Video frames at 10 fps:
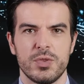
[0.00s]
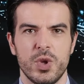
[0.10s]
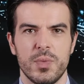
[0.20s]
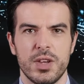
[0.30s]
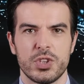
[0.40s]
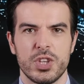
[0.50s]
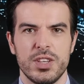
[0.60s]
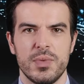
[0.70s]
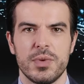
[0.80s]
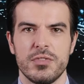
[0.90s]

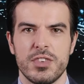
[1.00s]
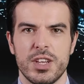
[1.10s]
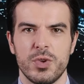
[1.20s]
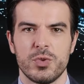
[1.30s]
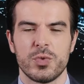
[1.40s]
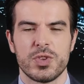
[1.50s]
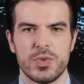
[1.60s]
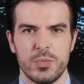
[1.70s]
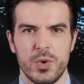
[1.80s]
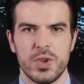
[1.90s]
Corruption can be fatal to a
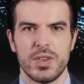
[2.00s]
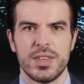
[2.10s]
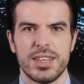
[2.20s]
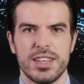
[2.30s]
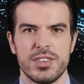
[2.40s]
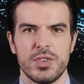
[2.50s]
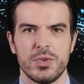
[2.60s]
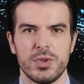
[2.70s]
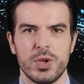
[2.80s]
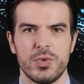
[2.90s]
sport because it
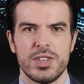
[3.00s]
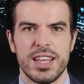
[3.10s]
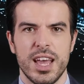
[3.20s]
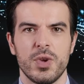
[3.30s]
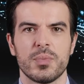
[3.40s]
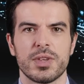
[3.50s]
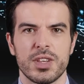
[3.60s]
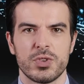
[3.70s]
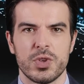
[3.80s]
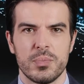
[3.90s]
removes the element
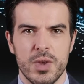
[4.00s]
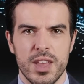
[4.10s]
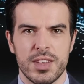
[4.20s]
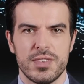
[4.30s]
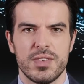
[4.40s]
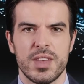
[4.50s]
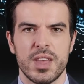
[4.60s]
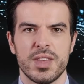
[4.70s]
of surprise